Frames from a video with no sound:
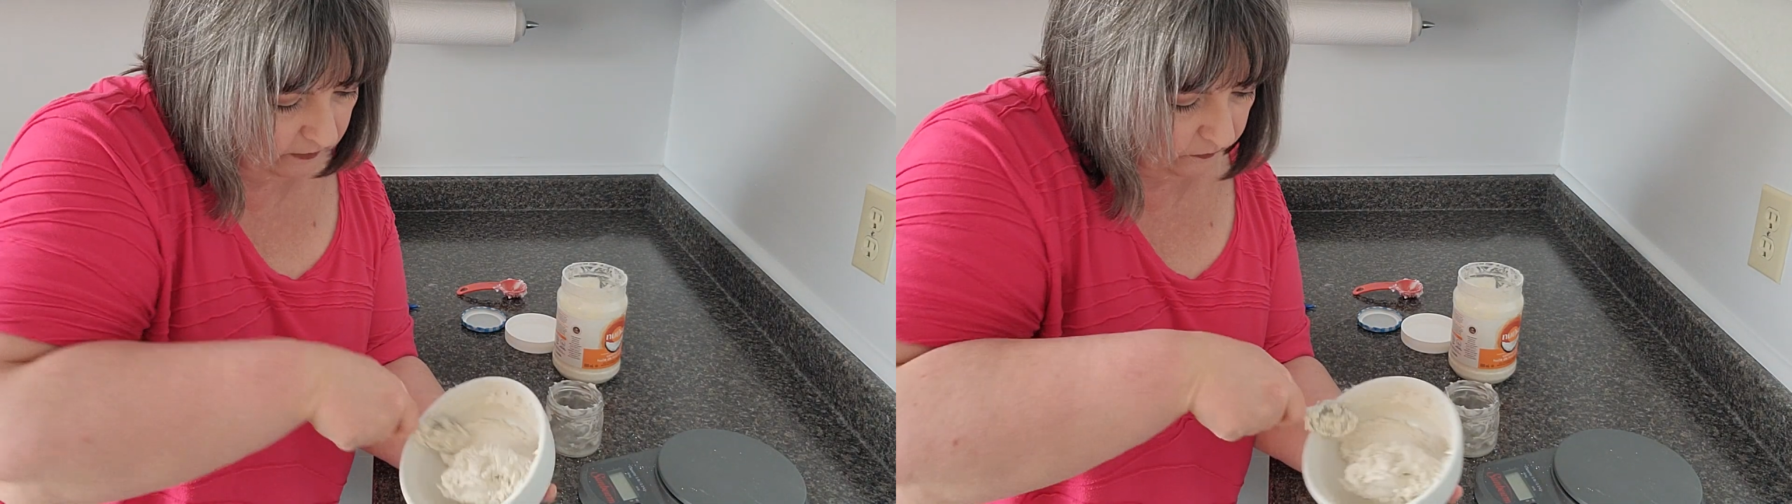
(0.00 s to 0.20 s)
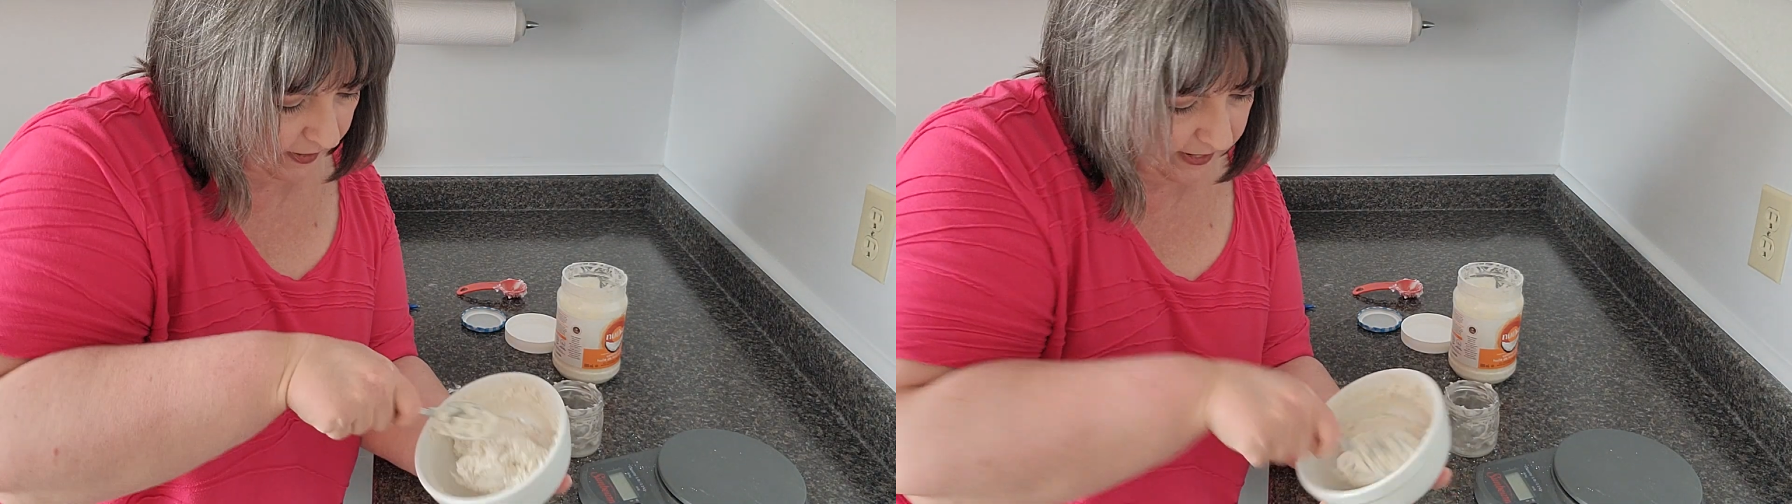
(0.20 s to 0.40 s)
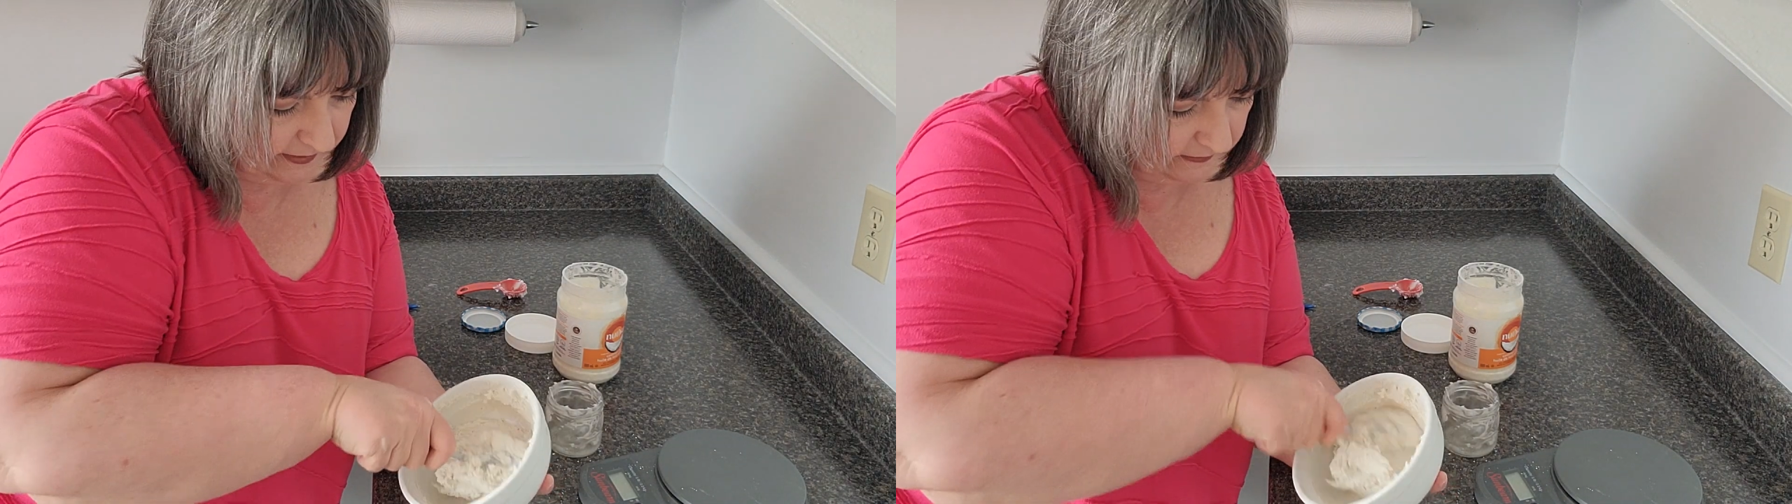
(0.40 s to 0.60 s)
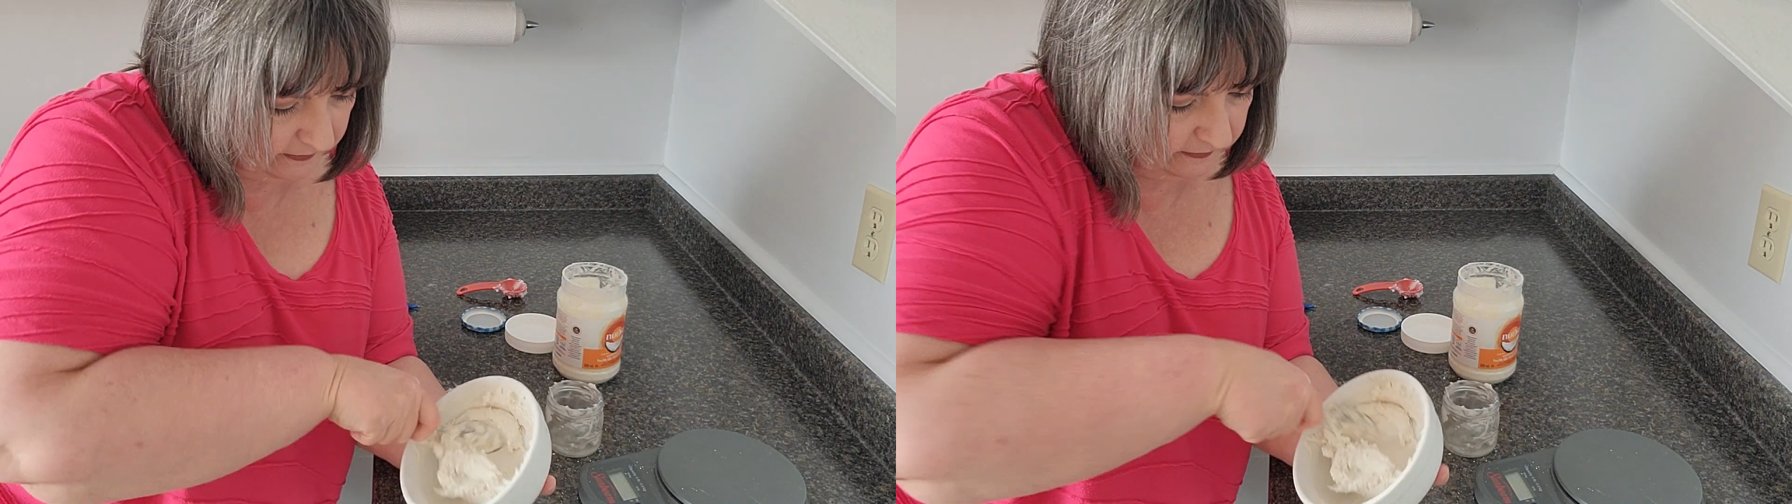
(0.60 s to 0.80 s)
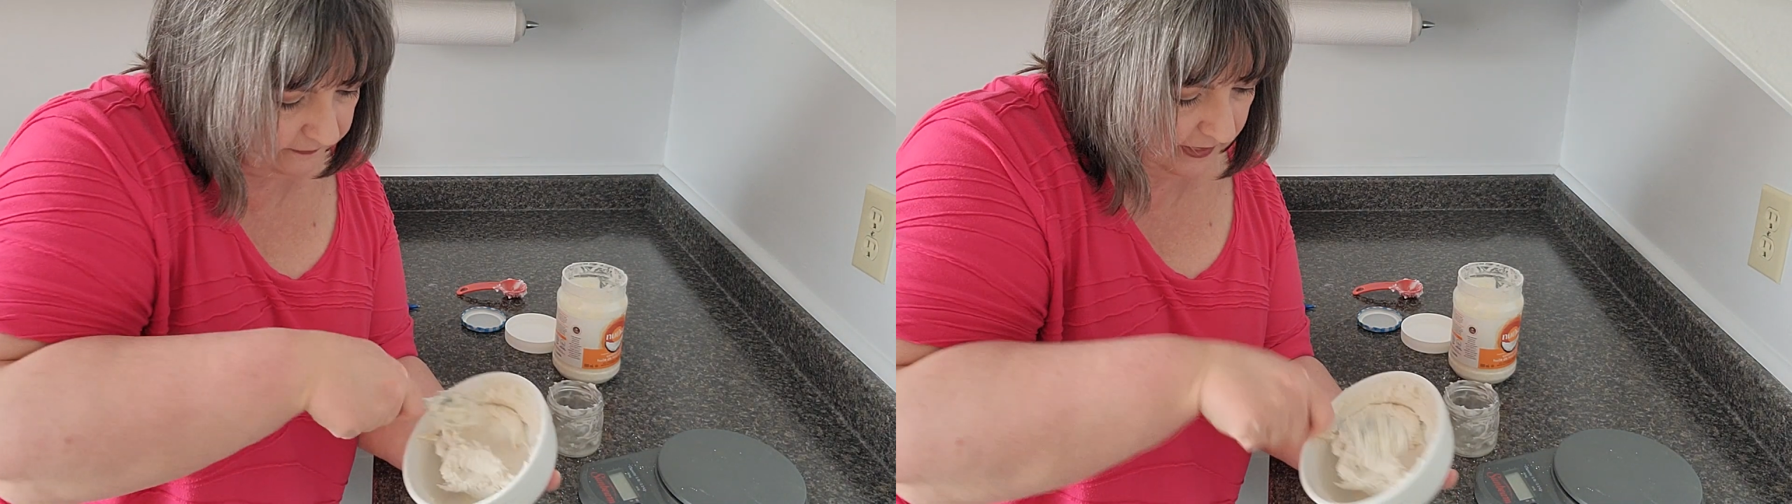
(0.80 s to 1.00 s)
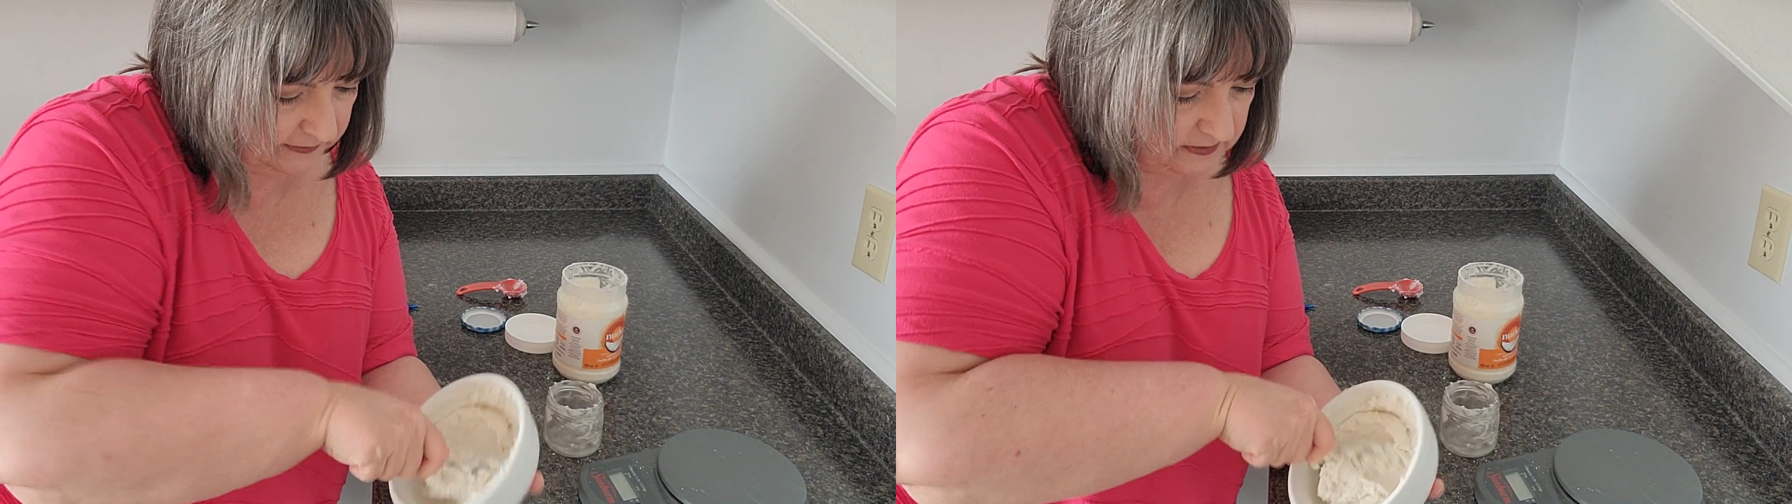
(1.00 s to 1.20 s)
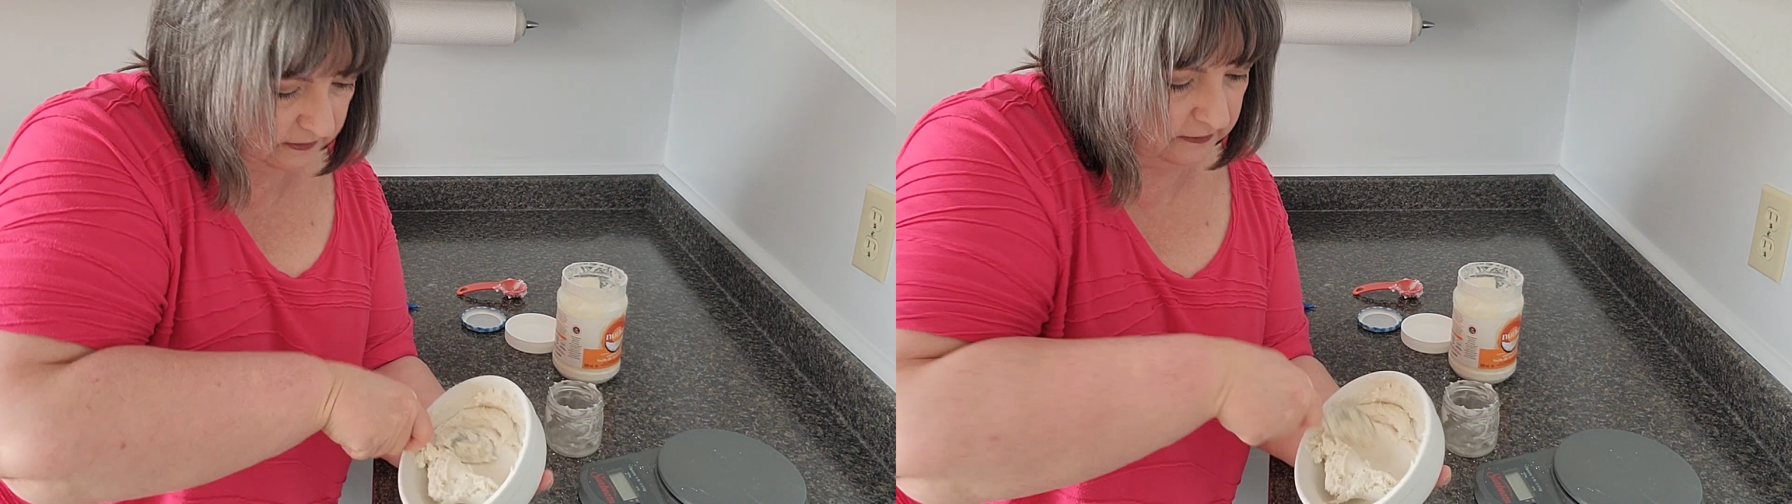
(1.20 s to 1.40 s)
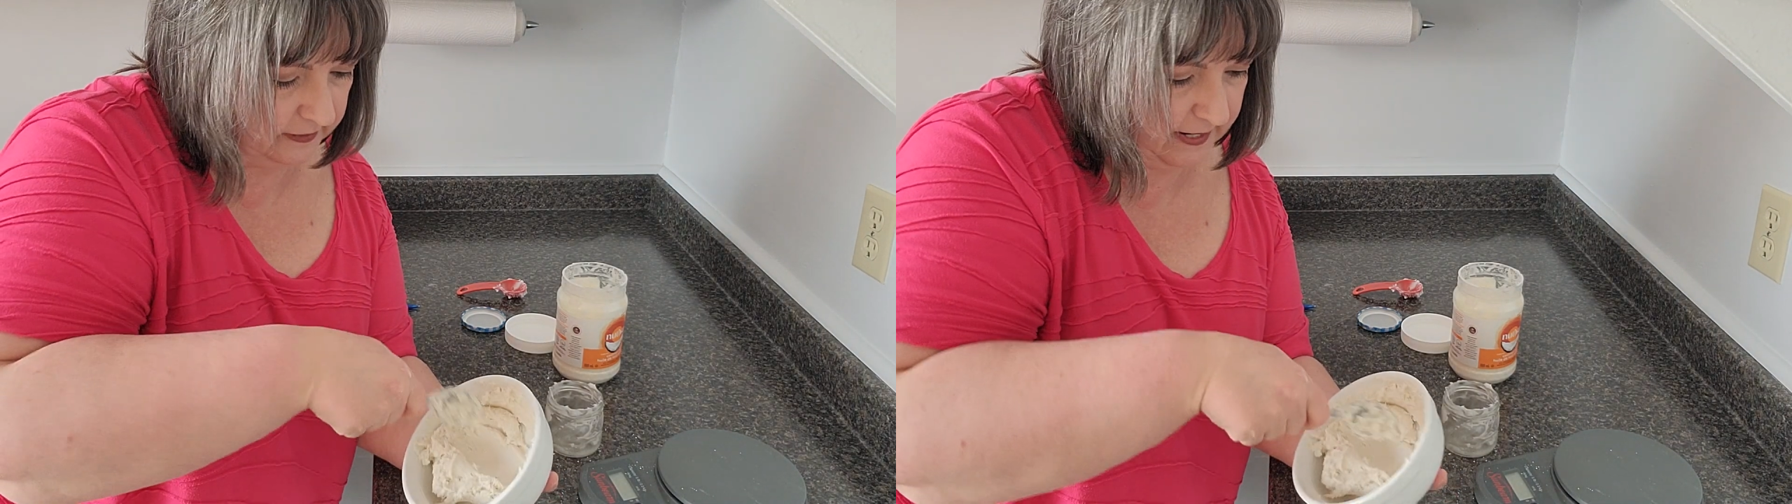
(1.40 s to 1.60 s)
right? That's
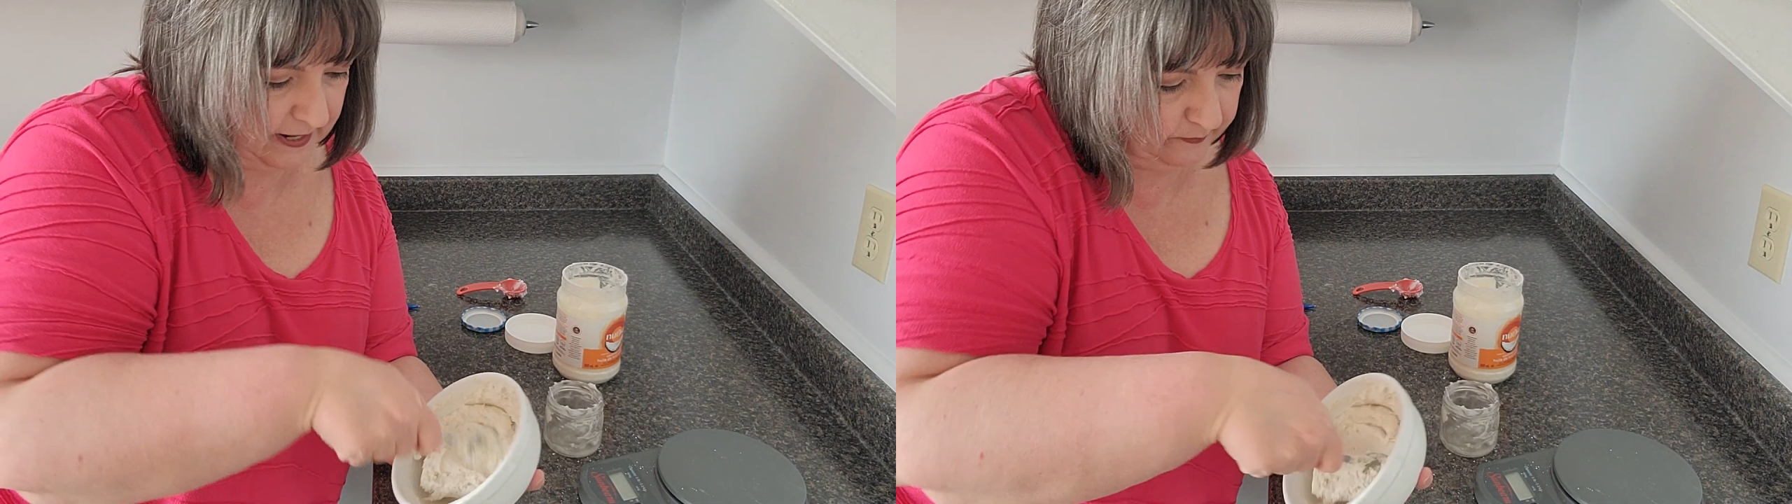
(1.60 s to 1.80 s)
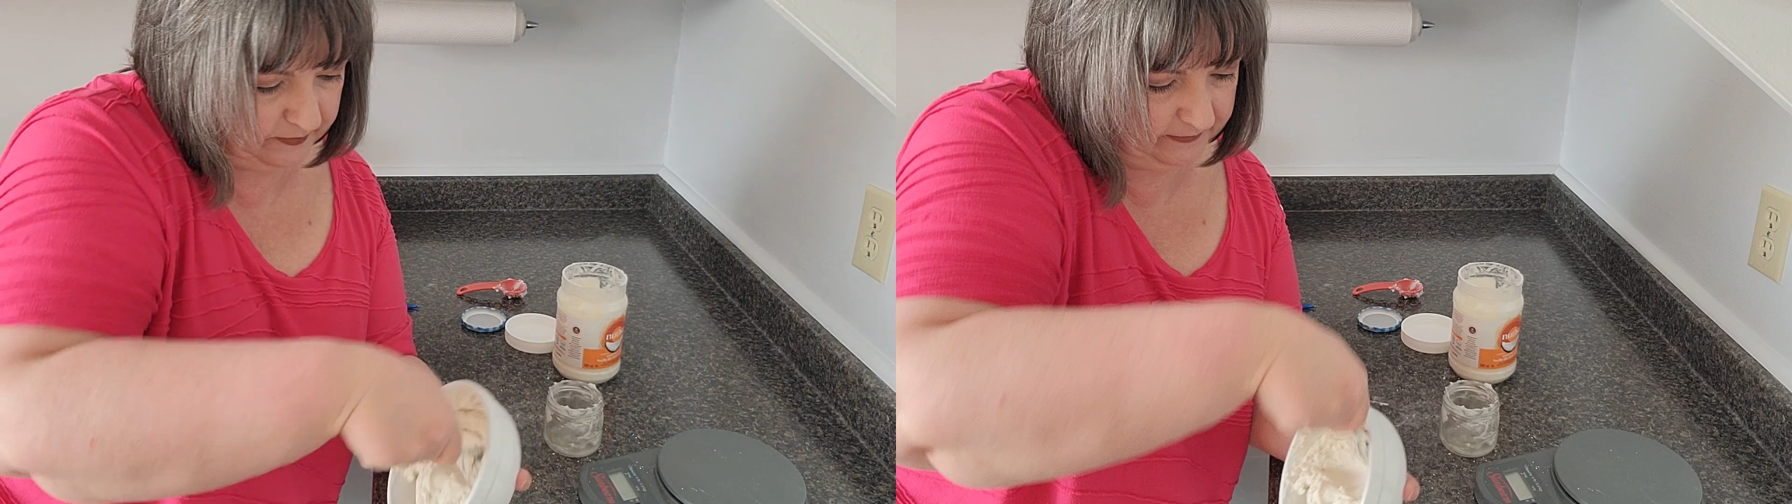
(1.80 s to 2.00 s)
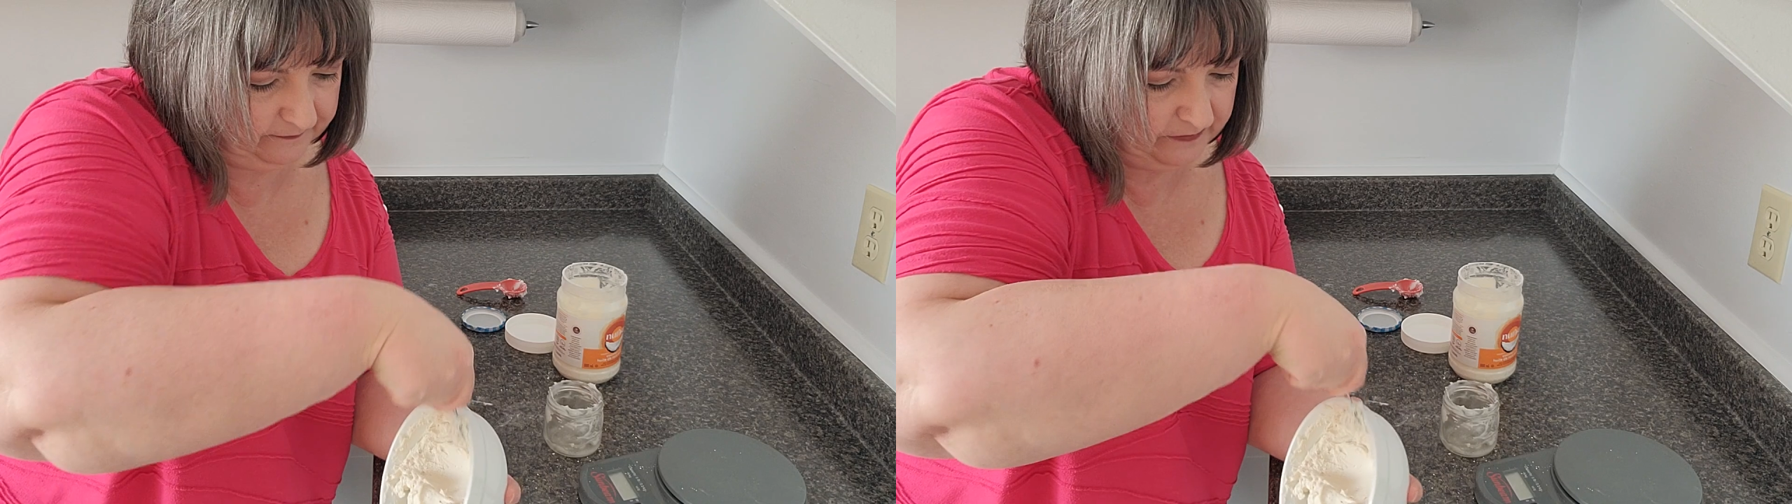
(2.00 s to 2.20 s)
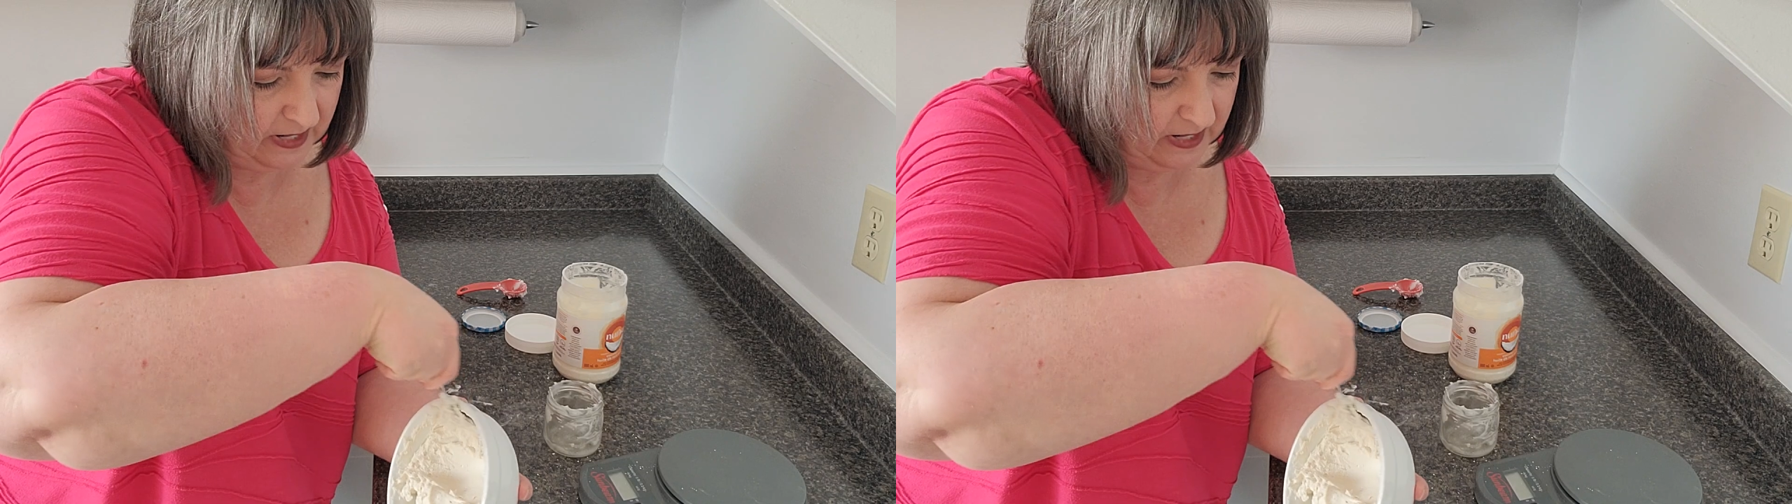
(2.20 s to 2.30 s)
not going to happen.